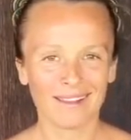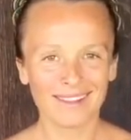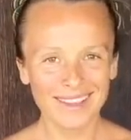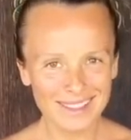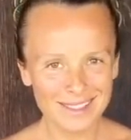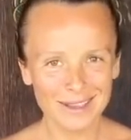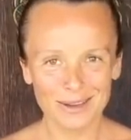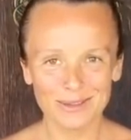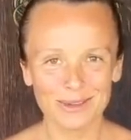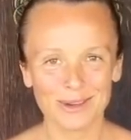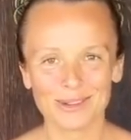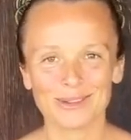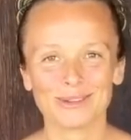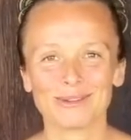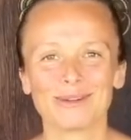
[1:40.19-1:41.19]
let's go to
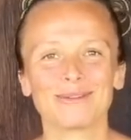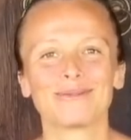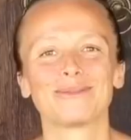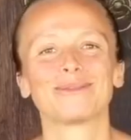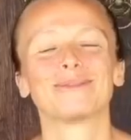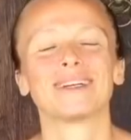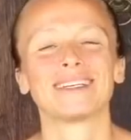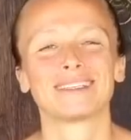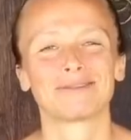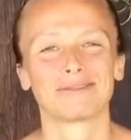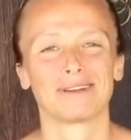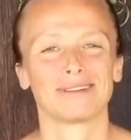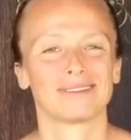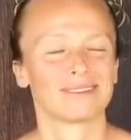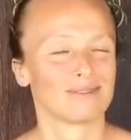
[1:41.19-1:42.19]
all the raw food
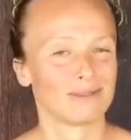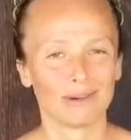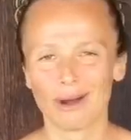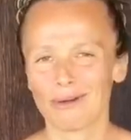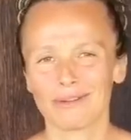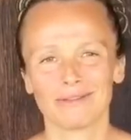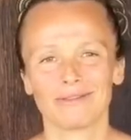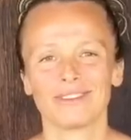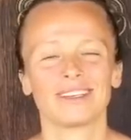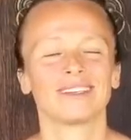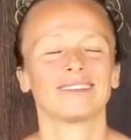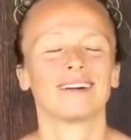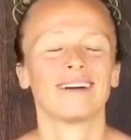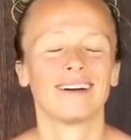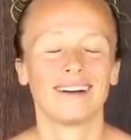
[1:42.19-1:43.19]
restaurants, raw and
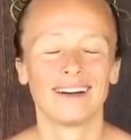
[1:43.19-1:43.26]
vegan.